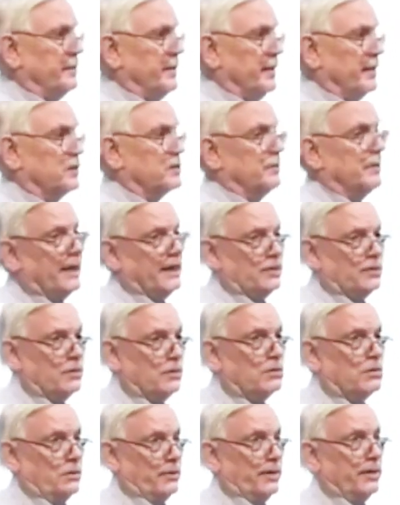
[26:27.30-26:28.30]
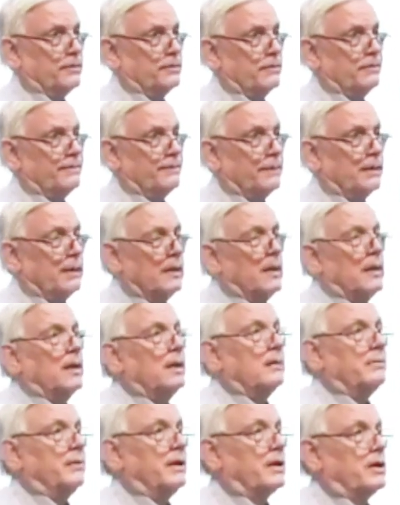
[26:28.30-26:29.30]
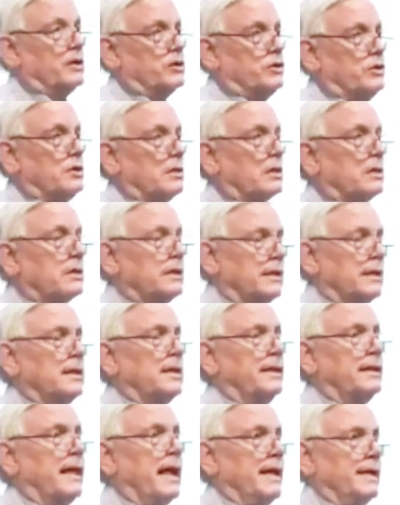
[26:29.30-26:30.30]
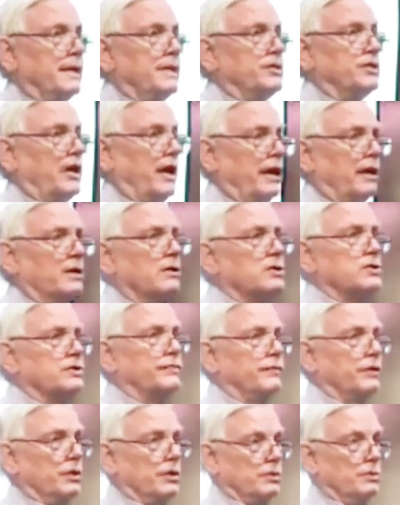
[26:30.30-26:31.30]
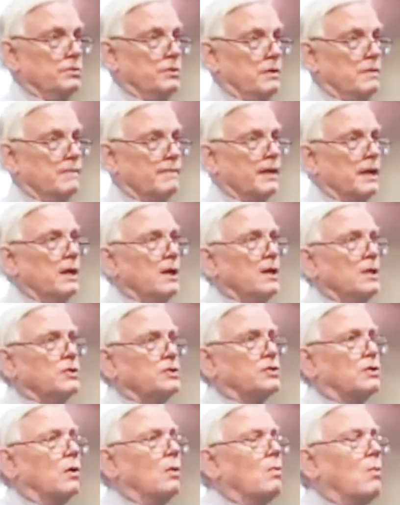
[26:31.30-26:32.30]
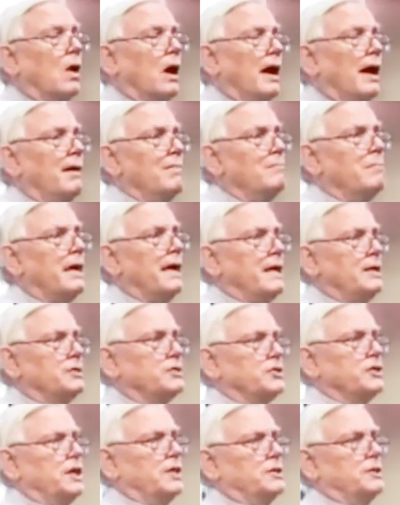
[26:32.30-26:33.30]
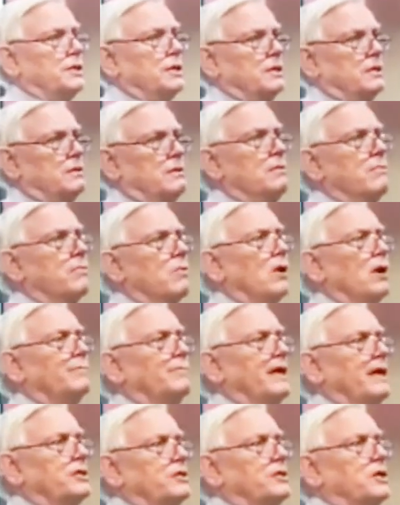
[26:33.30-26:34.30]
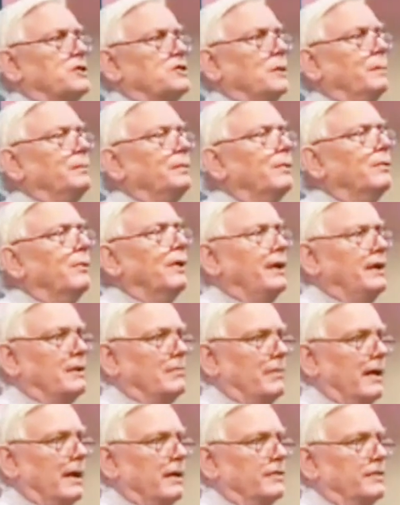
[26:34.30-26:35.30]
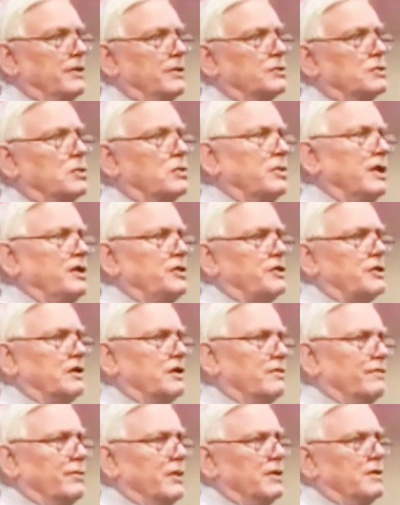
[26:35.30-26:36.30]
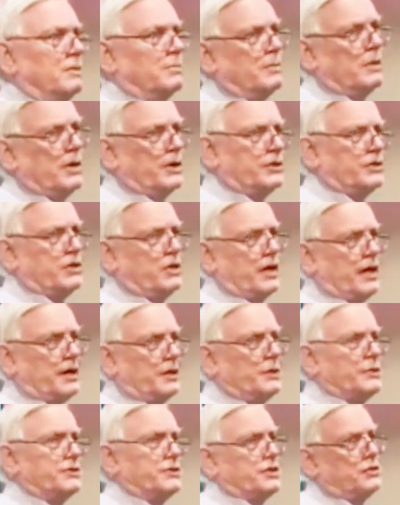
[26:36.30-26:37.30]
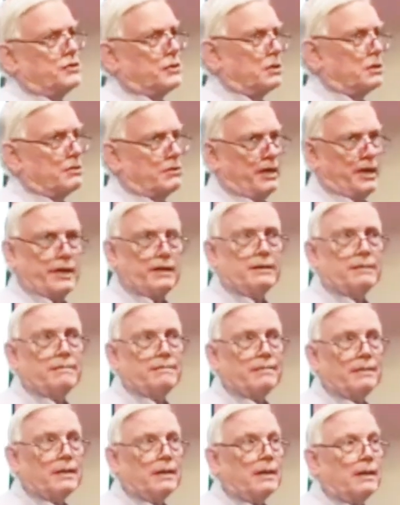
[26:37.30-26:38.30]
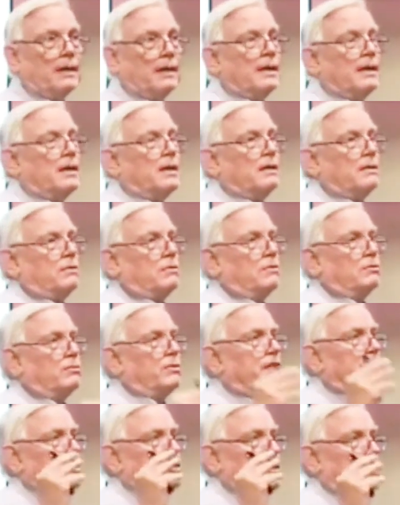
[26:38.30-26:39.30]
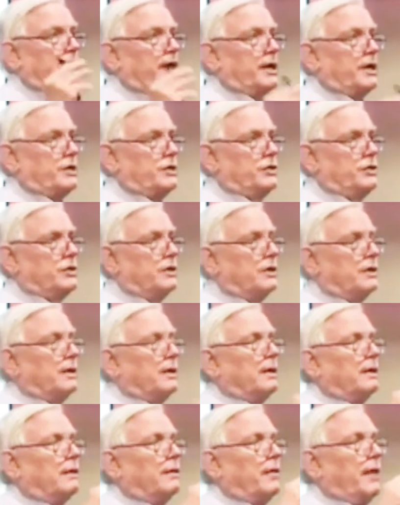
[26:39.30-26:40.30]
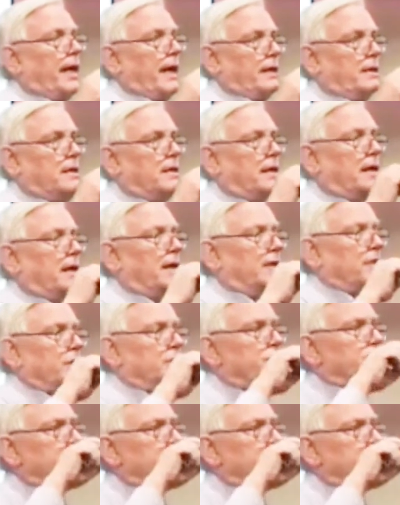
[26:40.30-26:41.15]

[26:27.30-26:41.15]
beings might do to it. Because clearly that is Engels' view. So why make such a point about this question of whether Marx and Engels disagreed? The reason is that in the